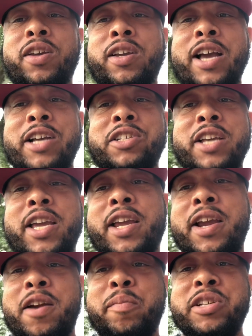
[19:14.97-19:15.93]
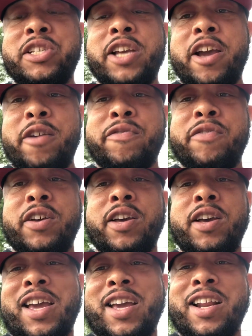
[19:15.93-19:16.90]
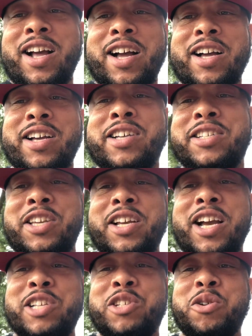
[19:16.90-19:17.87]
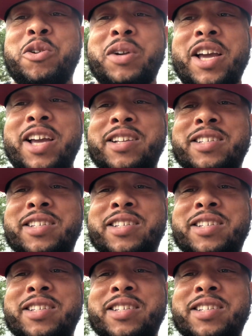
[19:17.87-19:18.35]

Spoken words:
You guys take care, be safe, and I'll see you guys soon, okay?